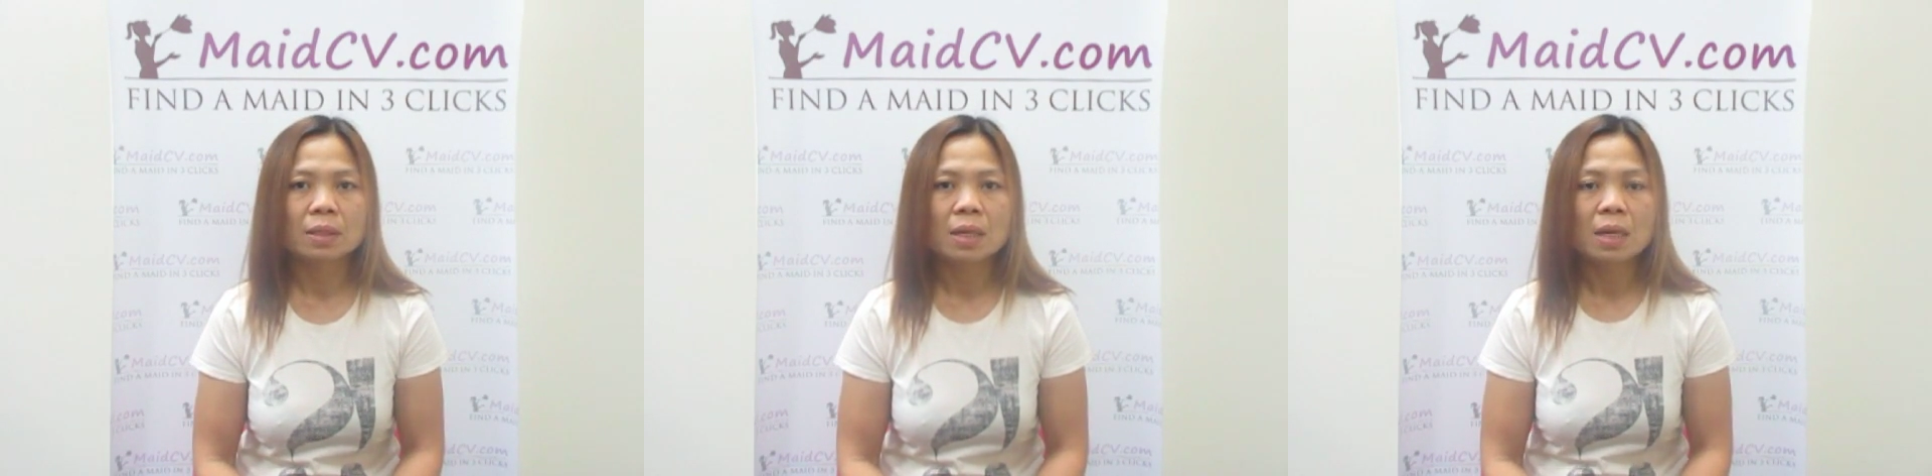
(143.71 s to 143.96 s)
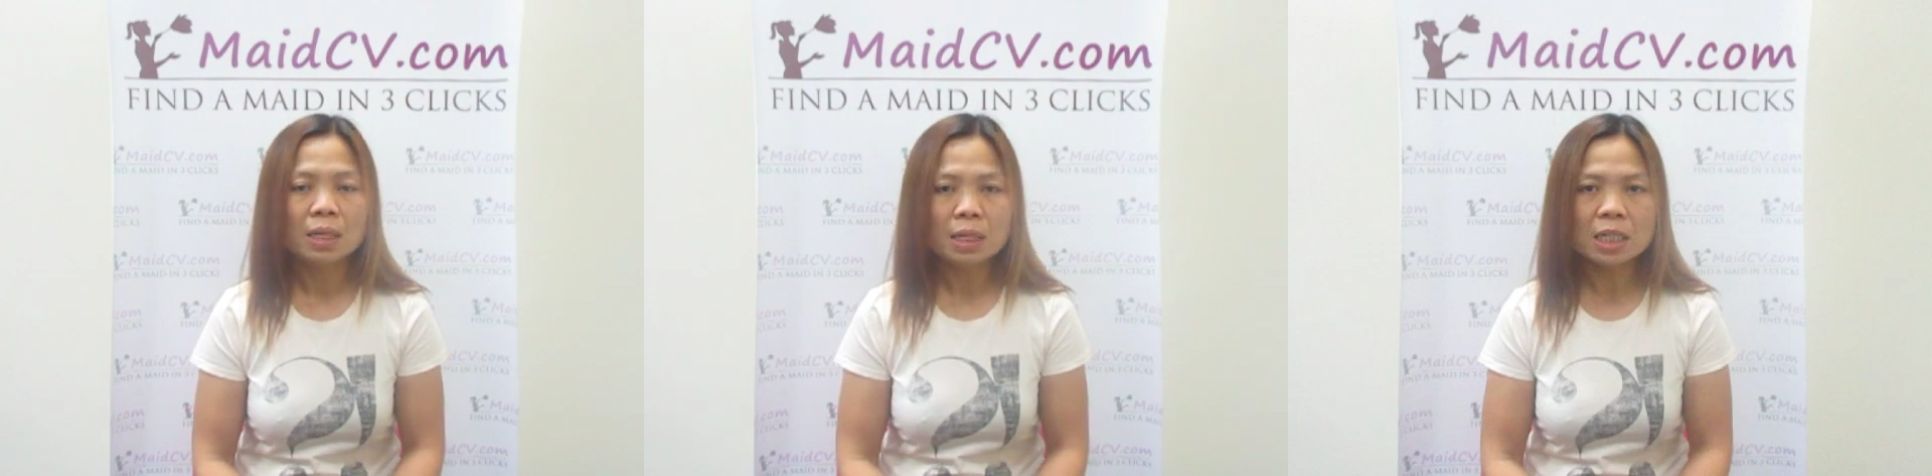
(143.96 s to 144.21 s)

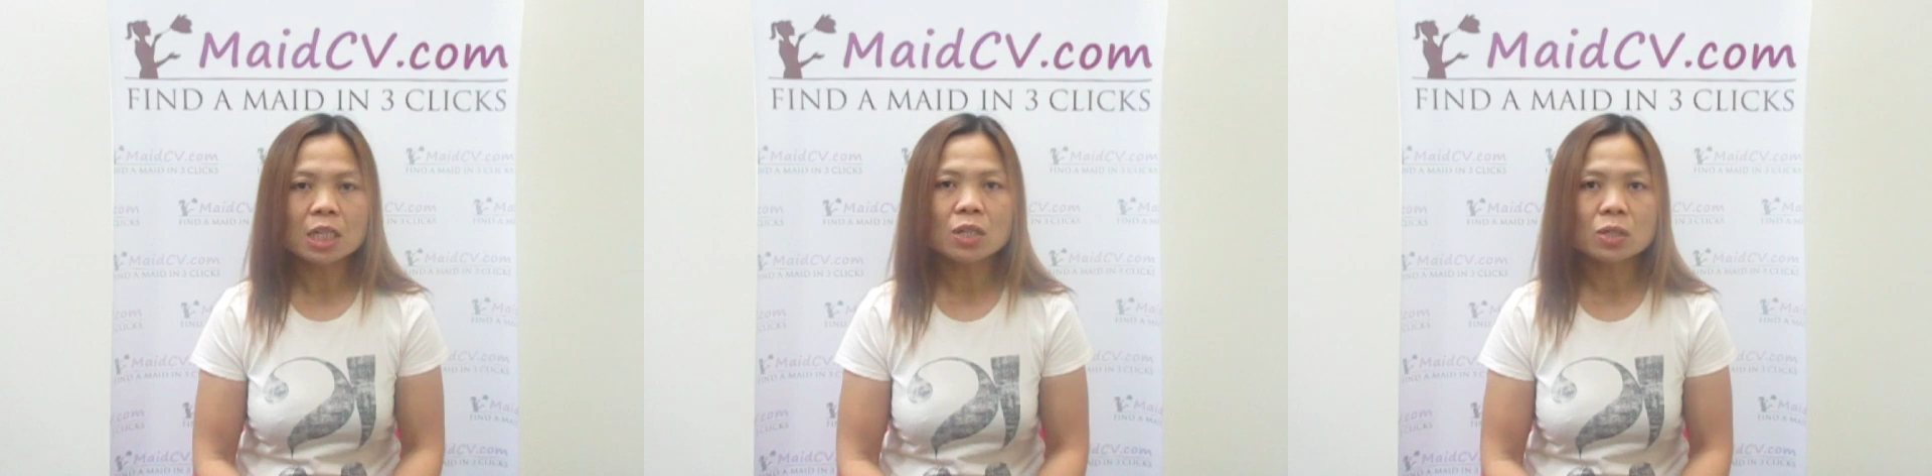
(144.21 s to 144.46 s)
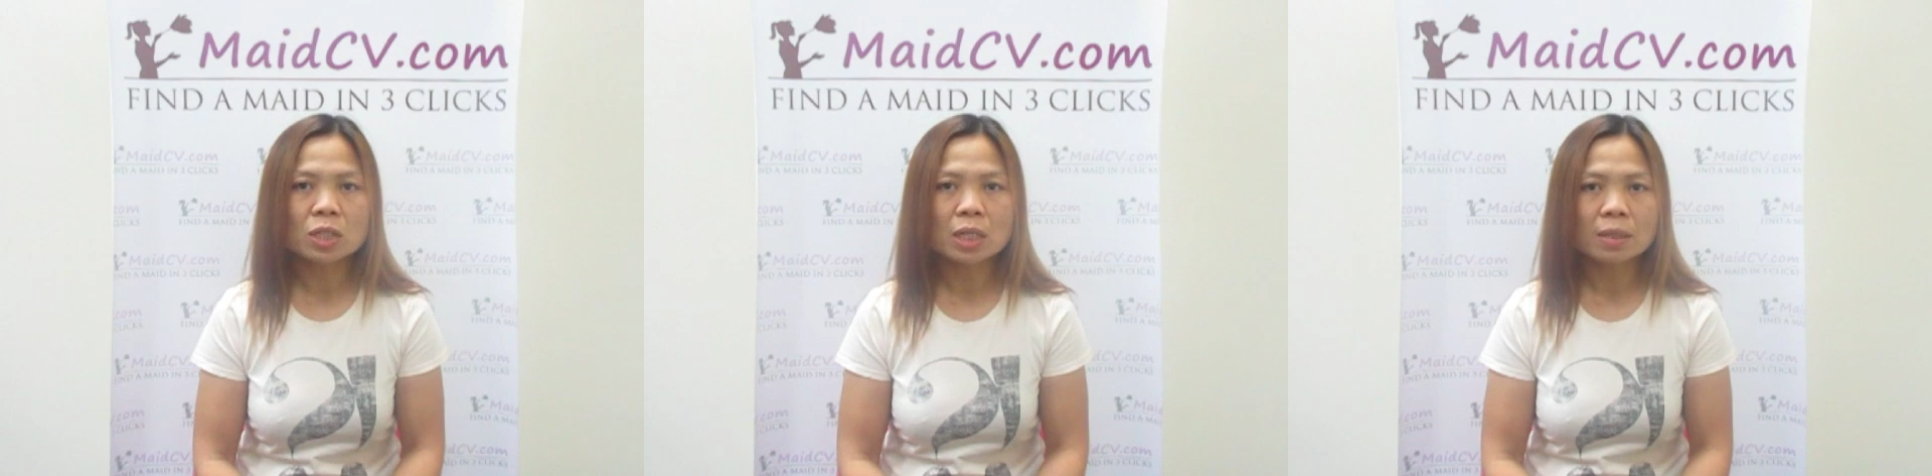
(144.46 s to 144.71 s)
How do you
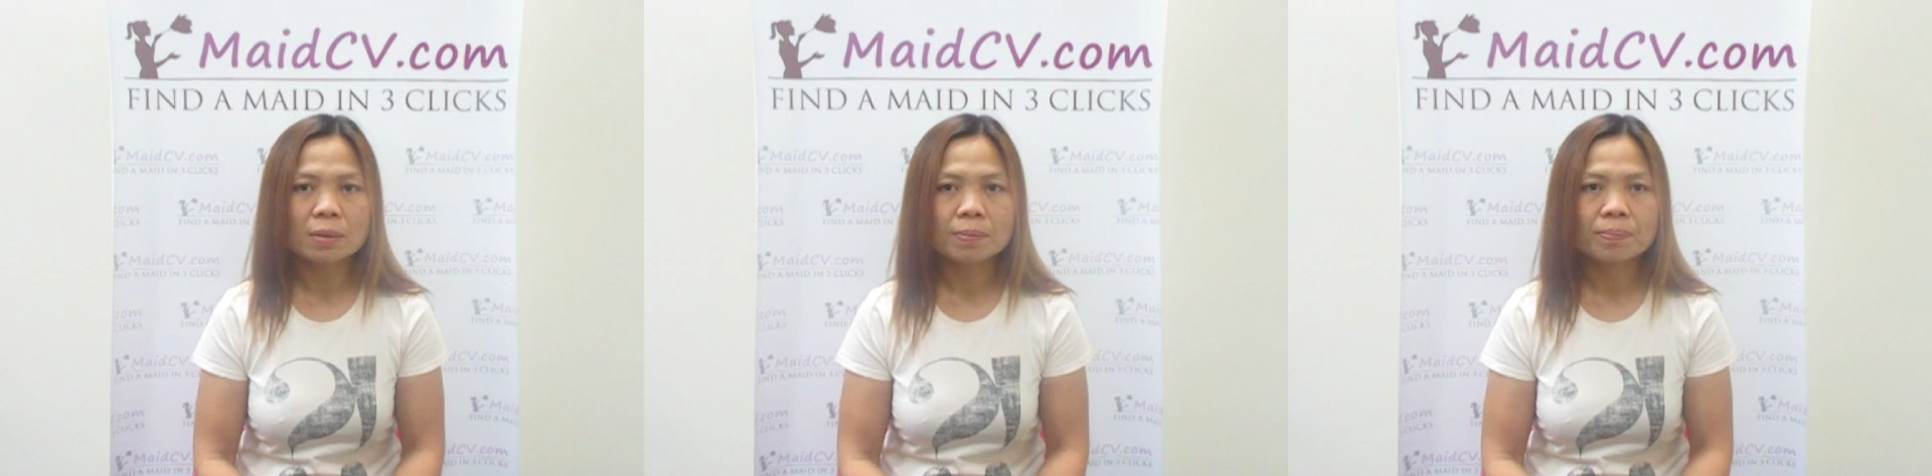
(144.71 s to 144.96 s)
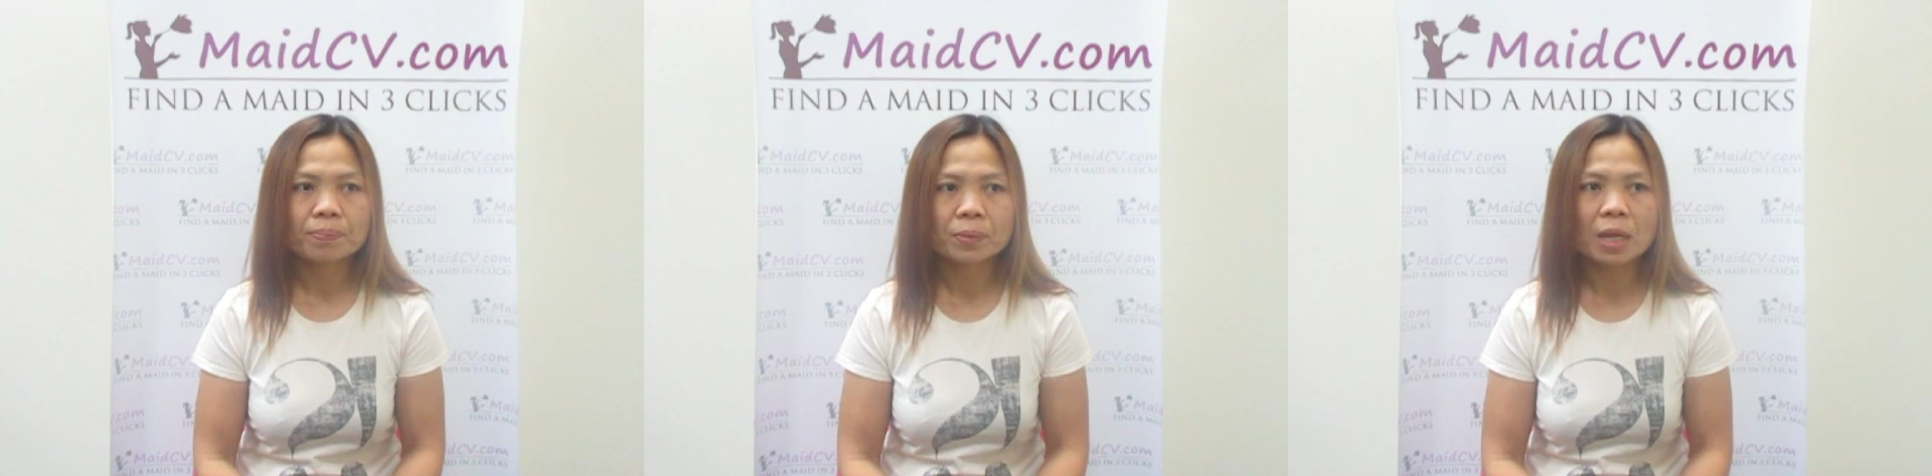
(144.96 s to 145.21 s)
maintain the
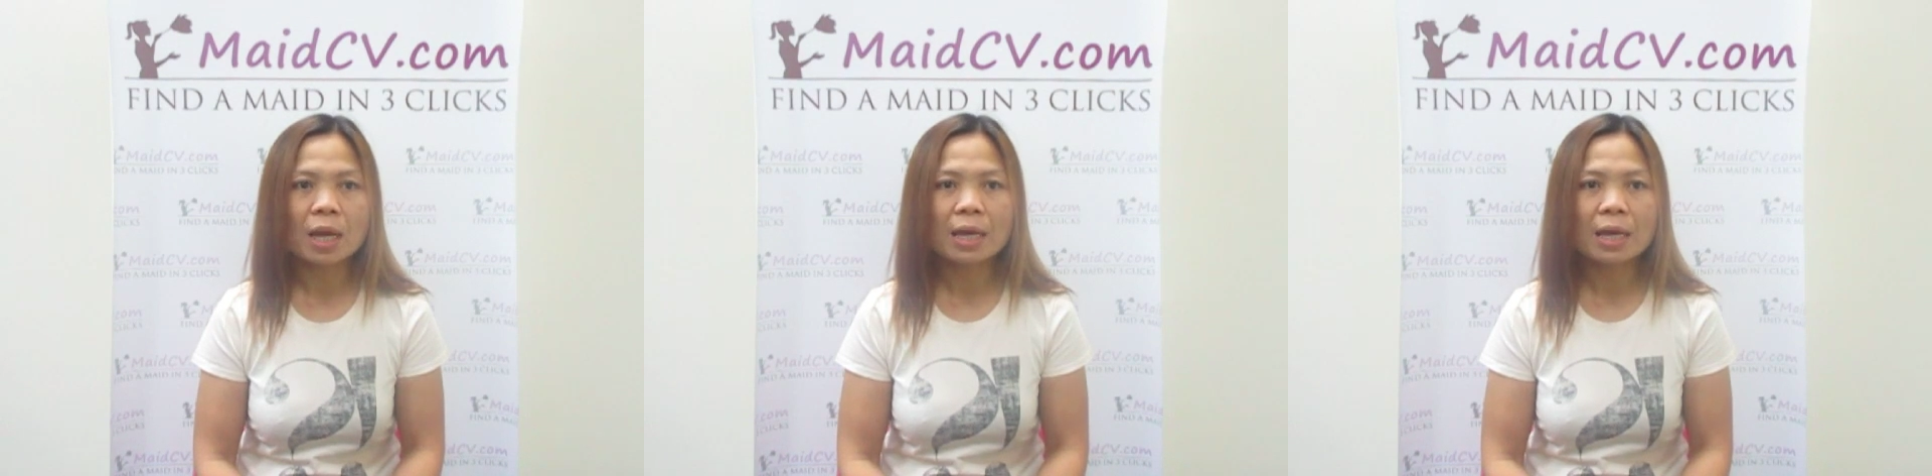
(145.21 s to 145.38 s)
cleanliness?